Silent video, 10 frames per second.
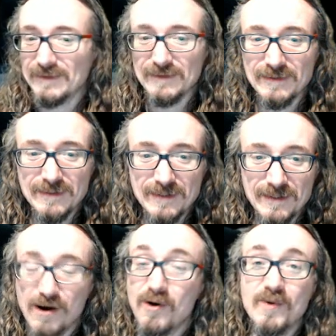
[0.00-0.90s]
uh,
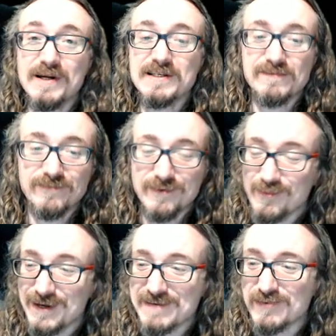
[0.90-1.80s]
always, for
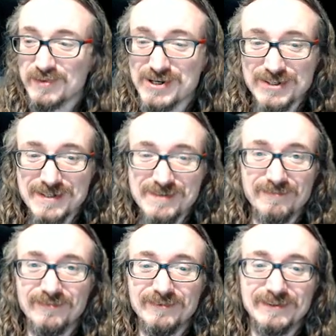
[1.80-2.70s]
whatever reason,
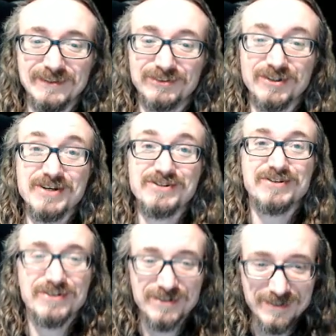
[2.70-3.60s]
trusts
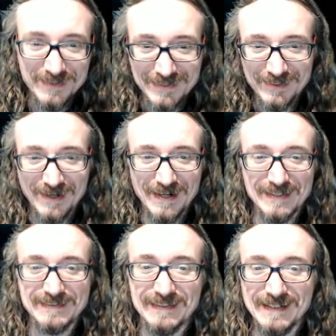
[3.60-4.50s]
her and
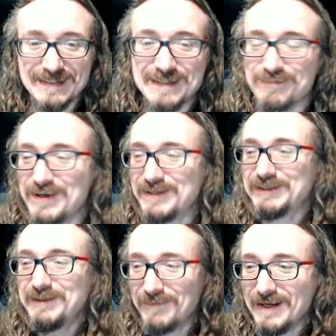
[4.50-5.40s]
tries to kick the ball.
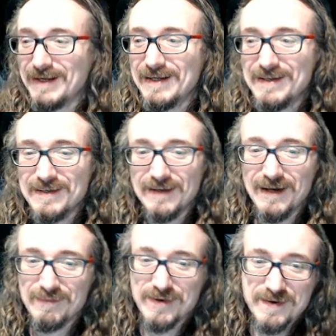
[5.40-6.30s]
She
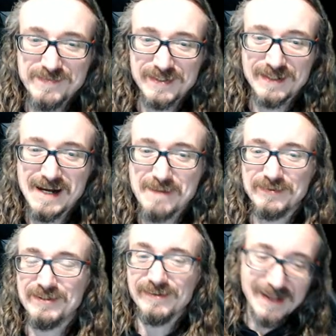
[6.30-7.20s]
uh, moves it up. He
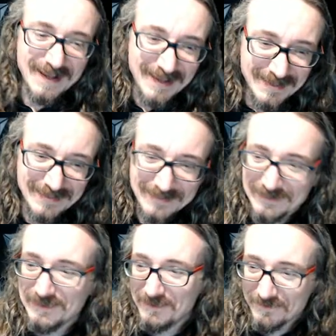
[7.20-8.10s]
goes, ah, you
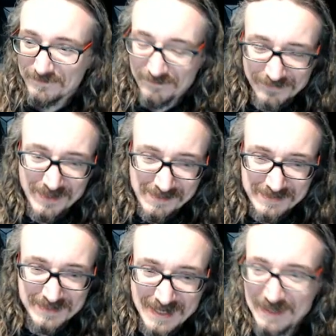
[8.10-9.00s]
know, and falls
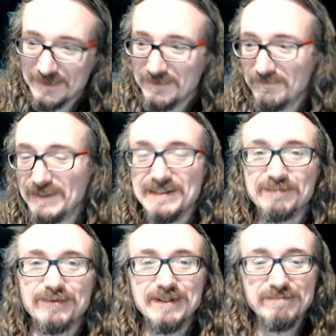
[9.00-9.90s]
down and he's
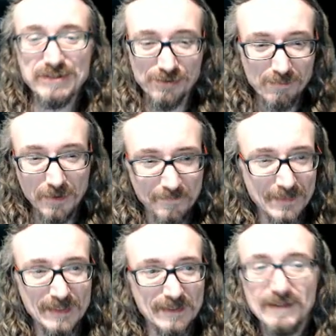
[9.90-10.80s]
pretty miserable,
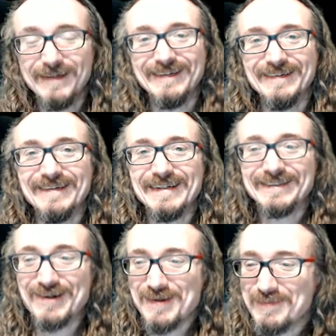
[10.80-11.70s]
you know, like
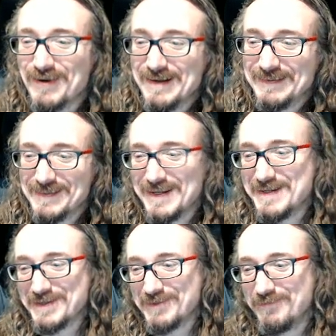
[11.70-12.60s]
Charlie Brown
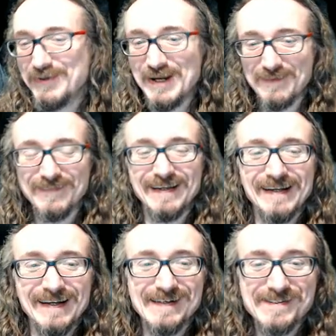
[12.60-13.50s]
tends to be.
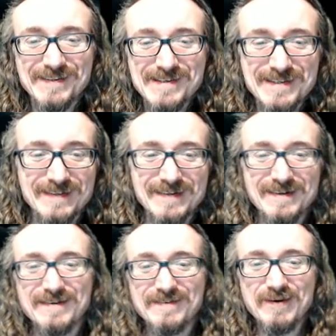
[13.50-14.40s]
Uh, so this is the
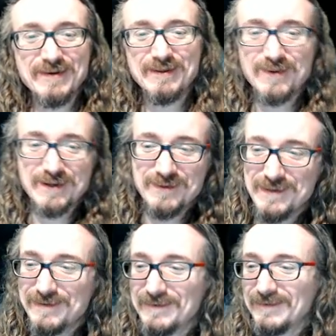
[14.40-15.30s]
narrative I want to work with
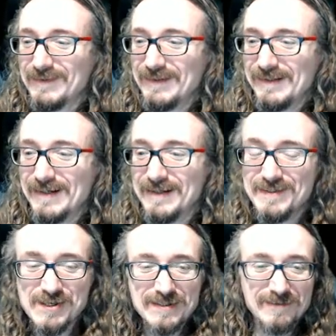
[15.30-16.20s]
uh, in
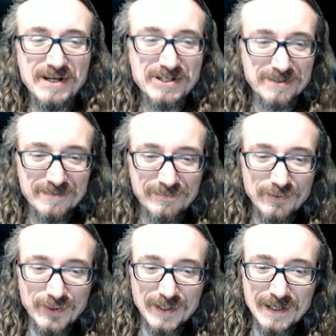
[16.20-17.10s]
this lecture
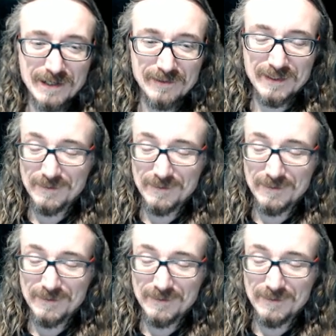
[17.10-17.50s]
for our uh,